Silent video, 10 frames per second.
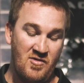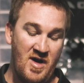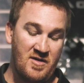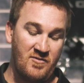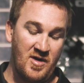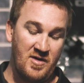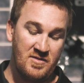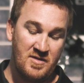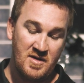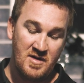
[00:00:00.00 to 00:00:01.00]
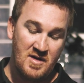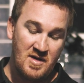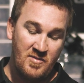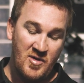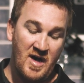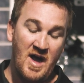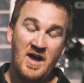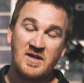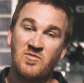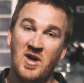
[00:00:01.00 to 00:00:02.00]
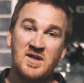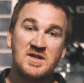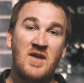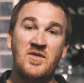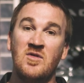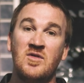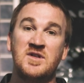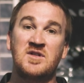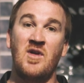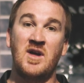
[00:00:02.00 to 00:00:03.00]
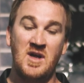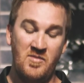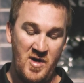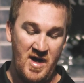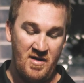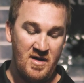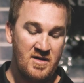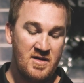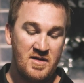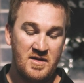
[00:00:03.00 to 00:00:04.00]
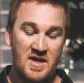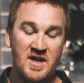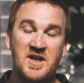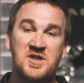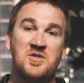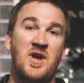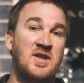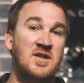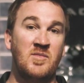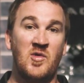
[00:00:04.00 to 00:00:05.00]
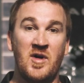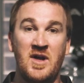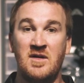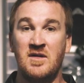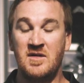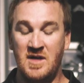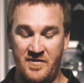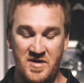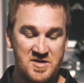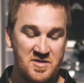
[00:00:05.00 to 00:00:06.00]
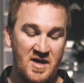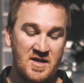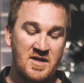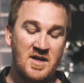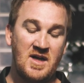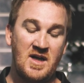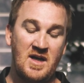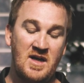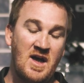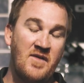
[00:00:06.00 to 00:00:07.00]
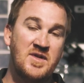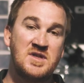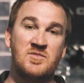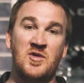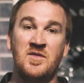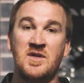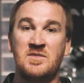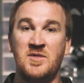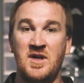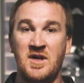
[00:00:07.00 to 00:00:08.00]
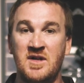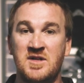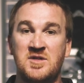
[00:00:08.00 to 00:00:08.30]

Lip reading: crank reel. But as well as having all this cranking power, you need strength in the body. You have the strength in the gear, you have the smoothness, but you need the